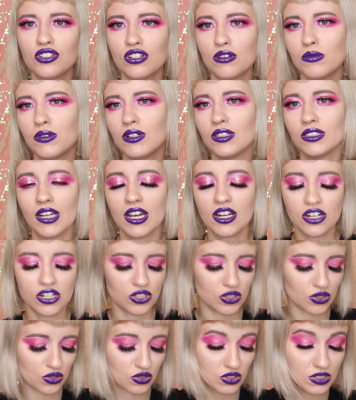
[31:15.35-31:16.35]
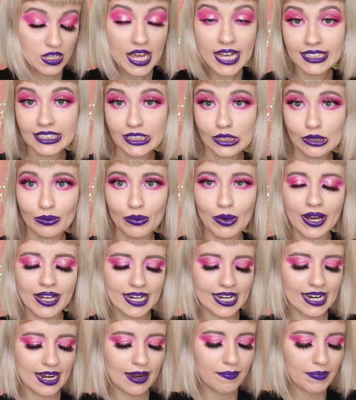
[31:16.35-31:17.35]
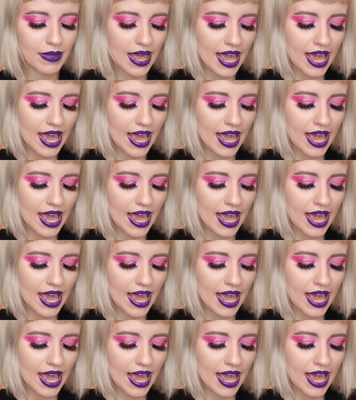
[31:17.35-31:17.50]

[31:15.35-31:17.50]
shimmers, I just use this one.